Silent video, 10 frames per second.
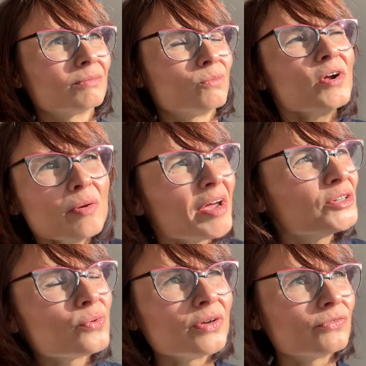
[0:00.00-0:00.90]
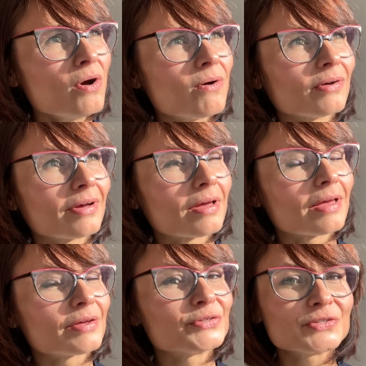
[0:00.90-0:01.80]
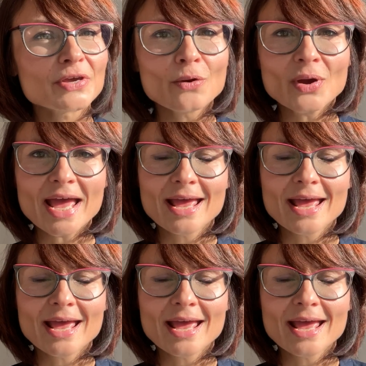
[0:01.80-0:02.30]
What am I doing wrong? So